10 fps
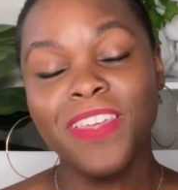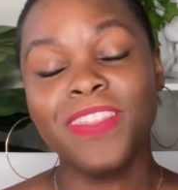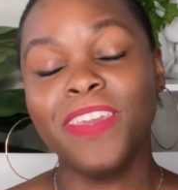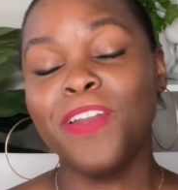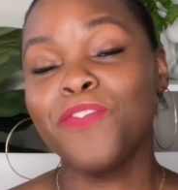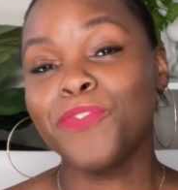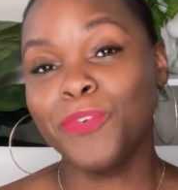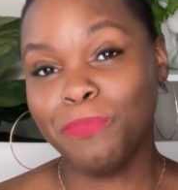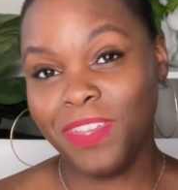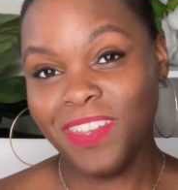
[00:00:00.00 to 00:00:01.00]
They are
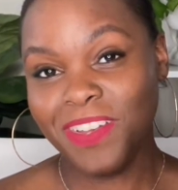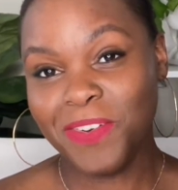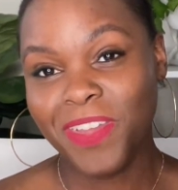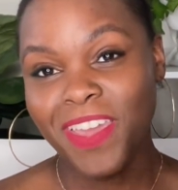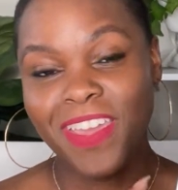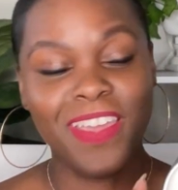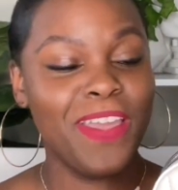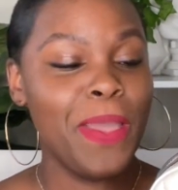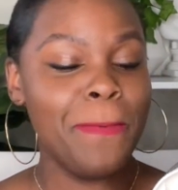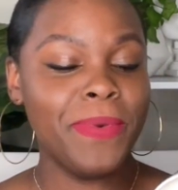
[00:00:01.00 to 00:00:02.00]
roomy, okay?
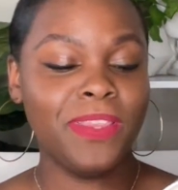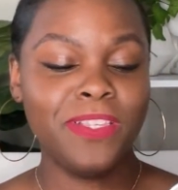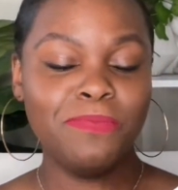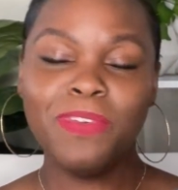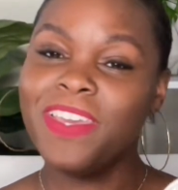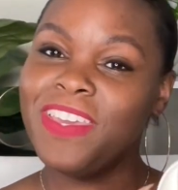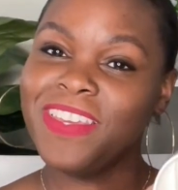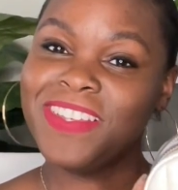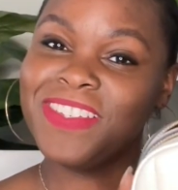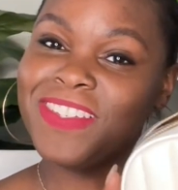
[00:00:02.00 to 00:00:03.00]
But this
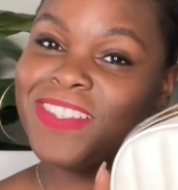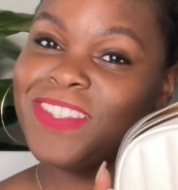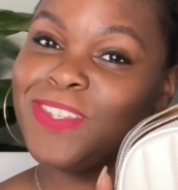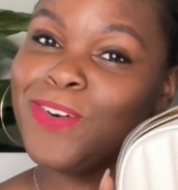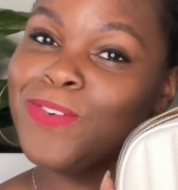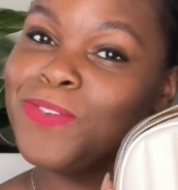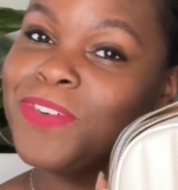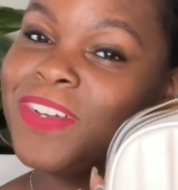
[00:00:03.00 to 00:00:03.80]
bag is just so